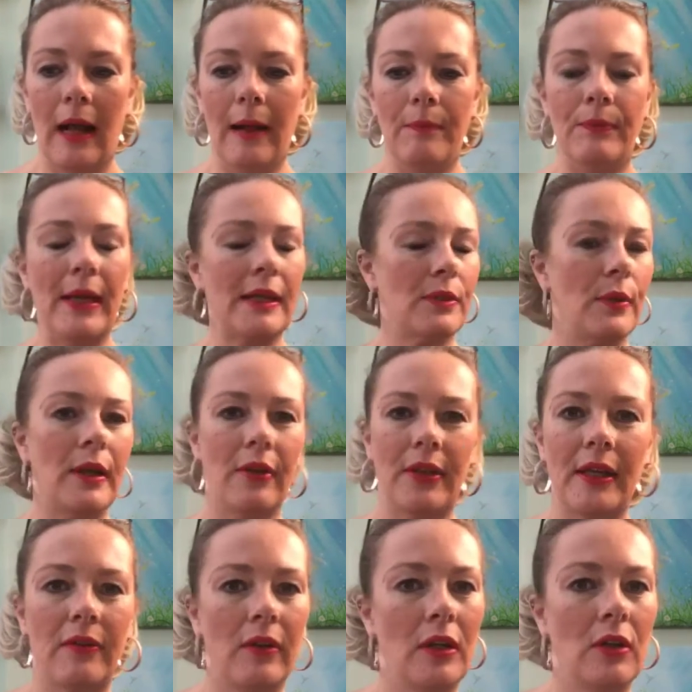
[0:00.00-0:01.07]
next week I
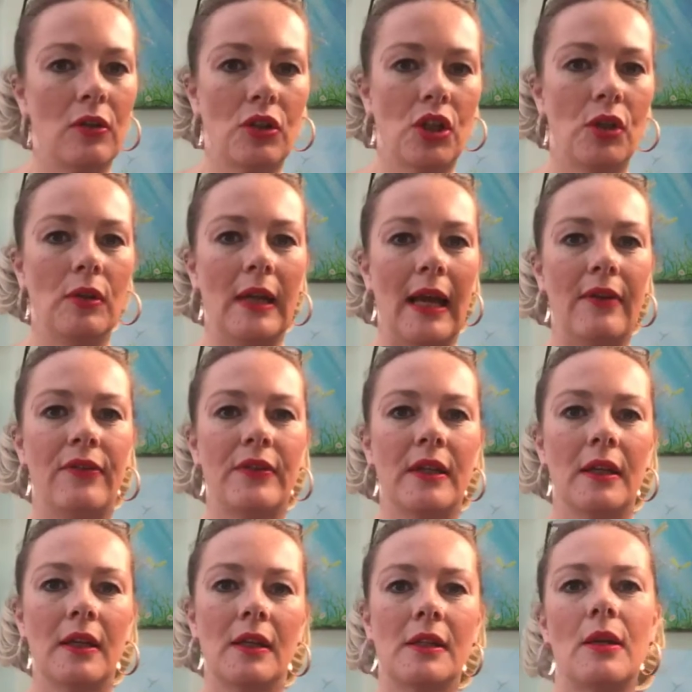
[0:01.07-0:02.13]
think I've only got 2 left,
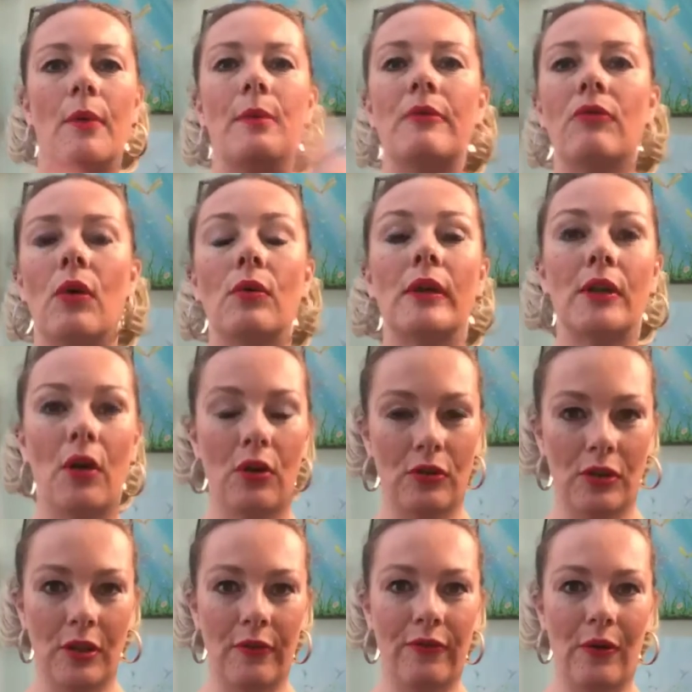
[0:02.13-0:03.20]
so I'll be rolling it on
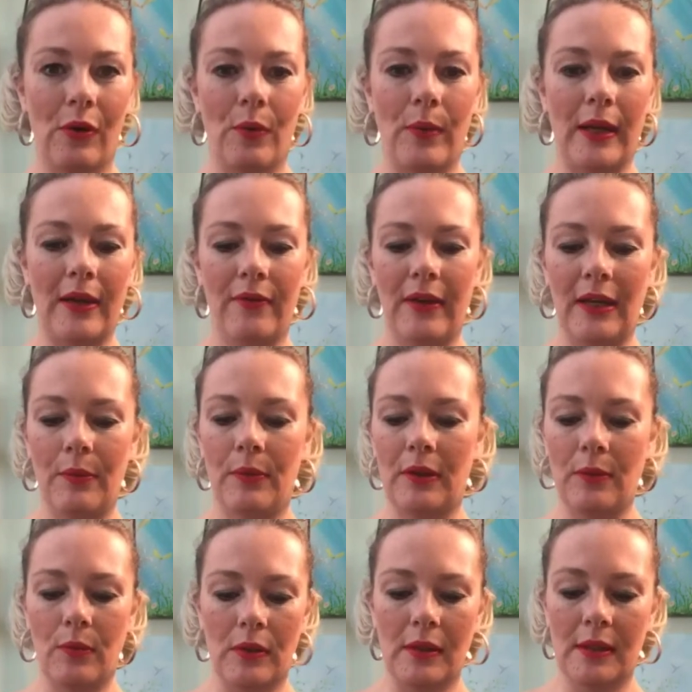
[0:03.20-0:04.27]
to the following week if anybody
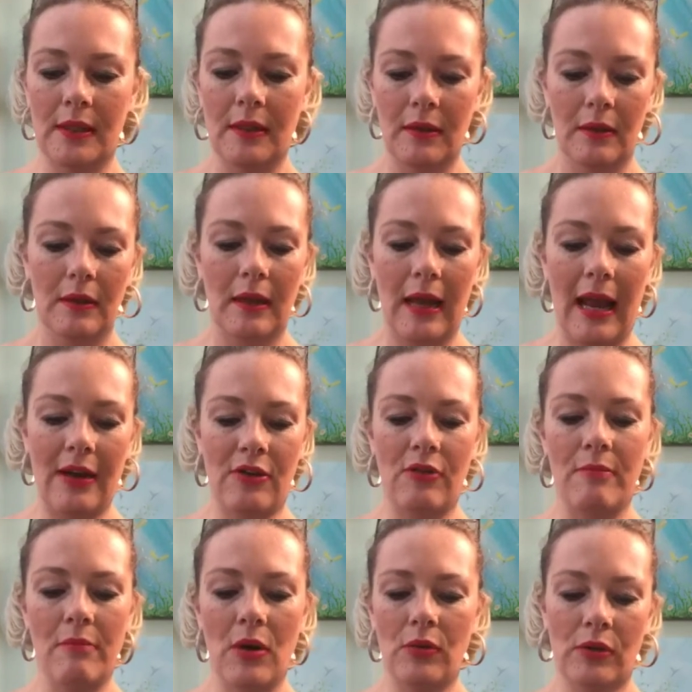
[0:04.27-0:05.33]
wants a
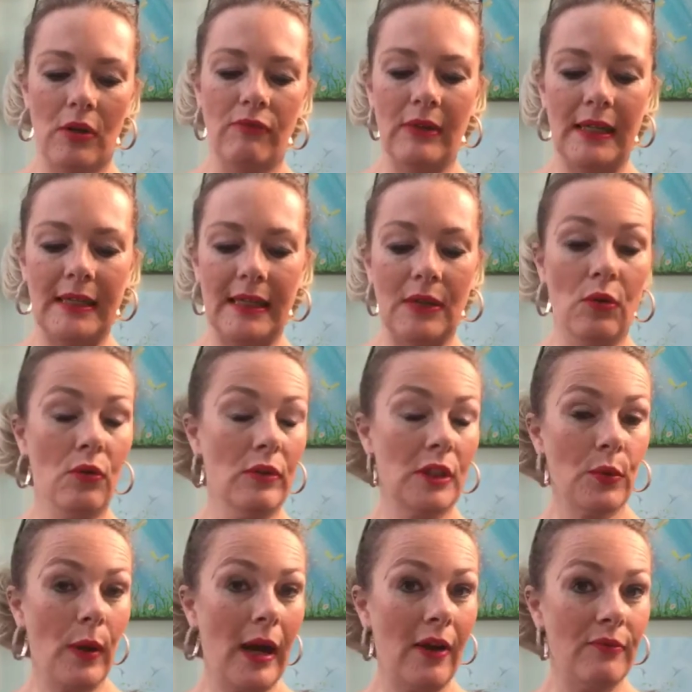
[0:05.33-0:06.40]
remote reading or a
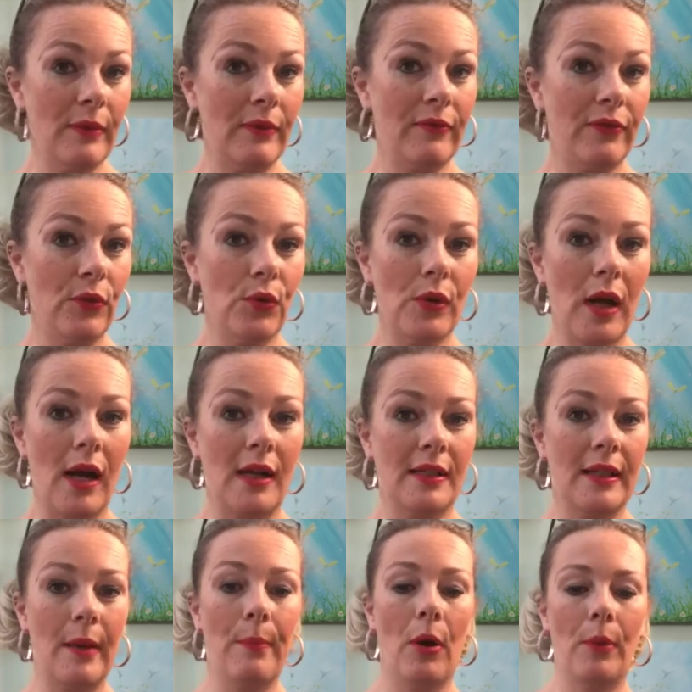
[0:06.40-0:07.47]
12-month forecast.
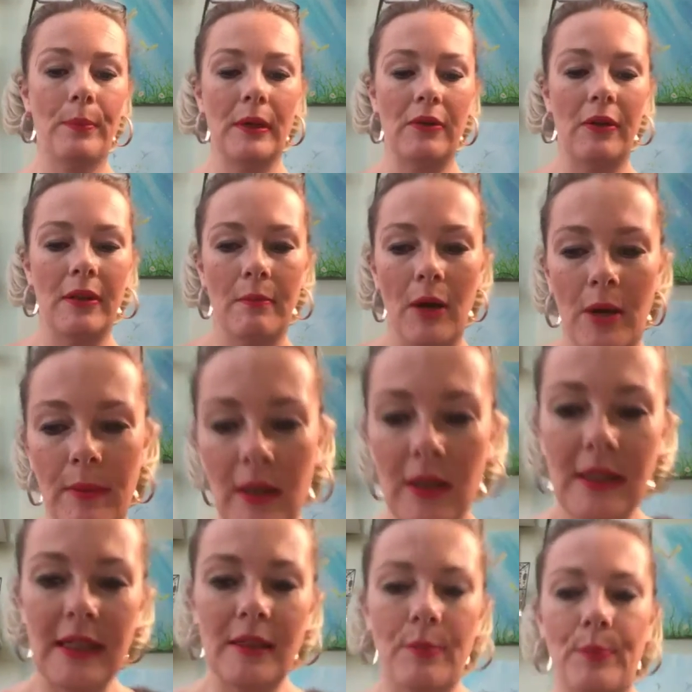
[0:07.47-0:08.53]
They're popular at the moment
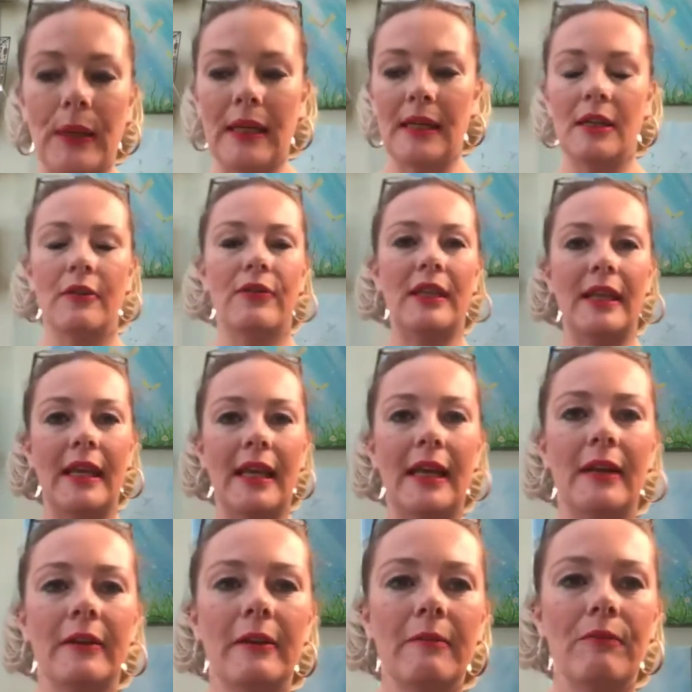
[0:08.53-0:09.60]
because it's the beginning of the year,
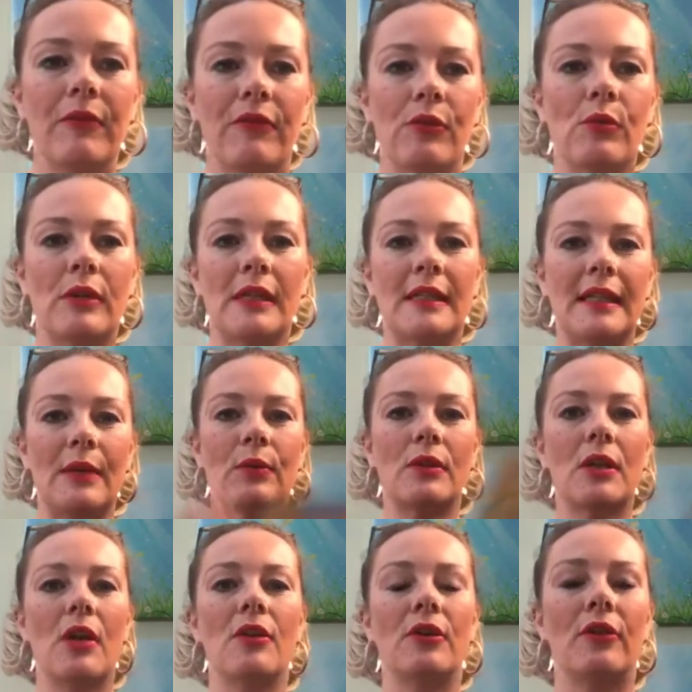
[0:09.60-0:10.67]
if you want to see what's
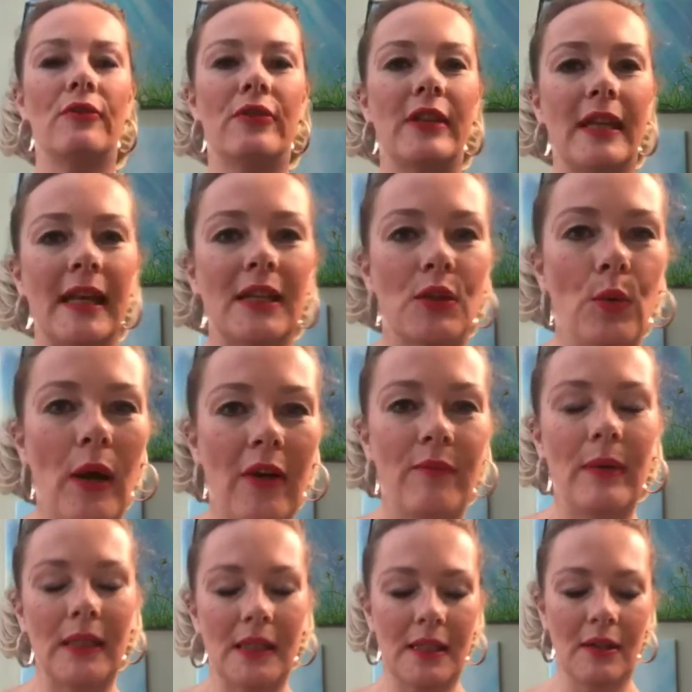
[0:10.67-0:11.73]
going on for the next 12
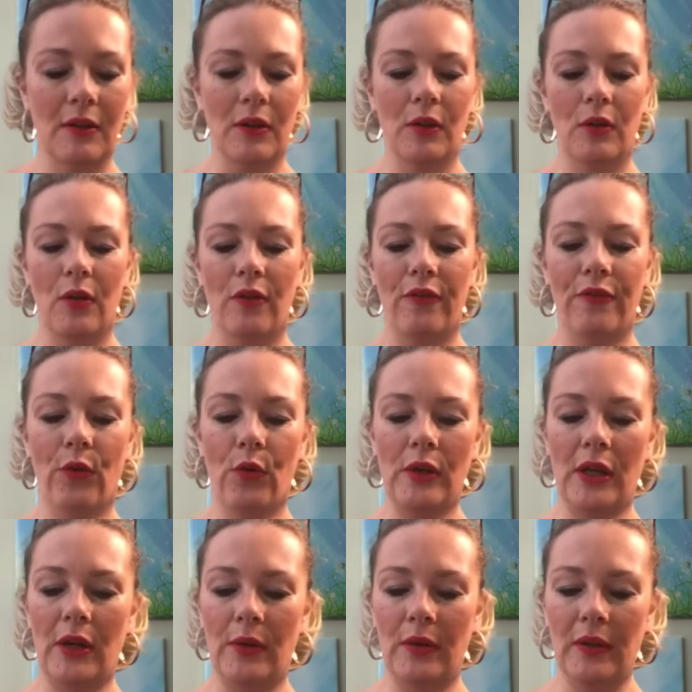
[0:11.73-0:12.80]
months for
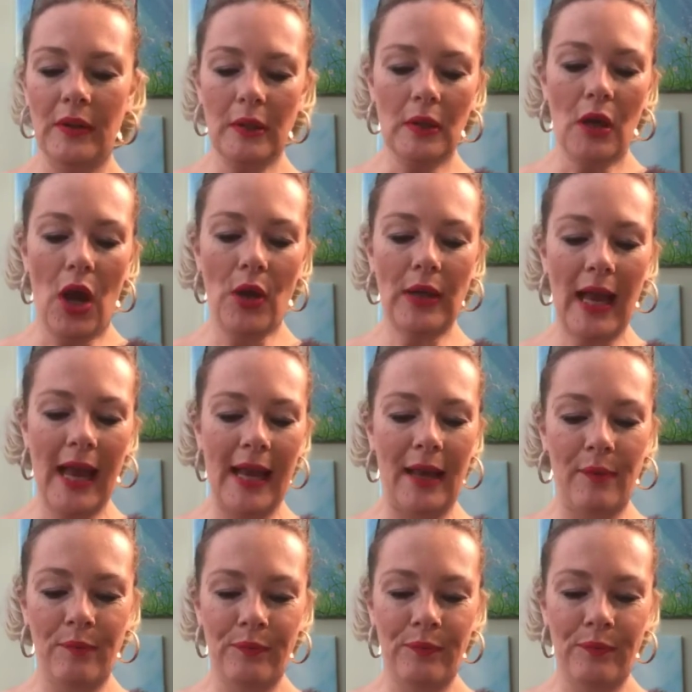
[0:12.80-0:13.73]
you. Okay,